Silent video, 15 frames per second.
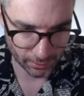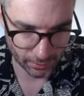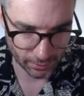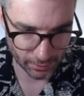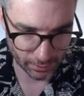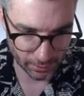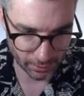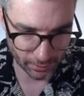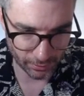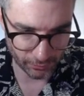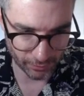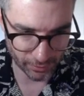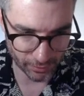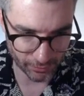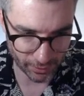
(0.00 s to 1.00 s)
add that UV
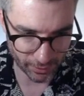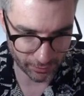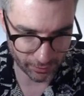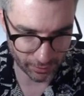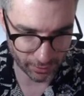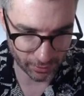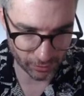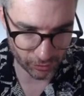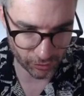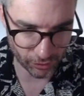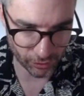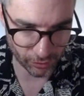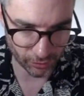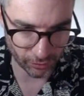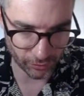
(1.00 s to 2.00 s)
to vector and
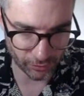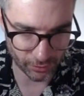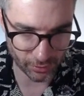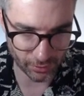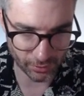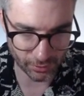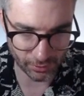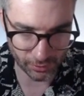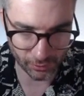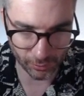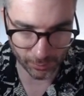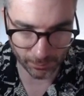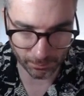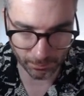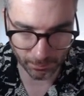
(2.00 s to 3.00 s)
choose this
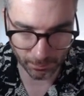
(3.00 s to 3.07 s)
one.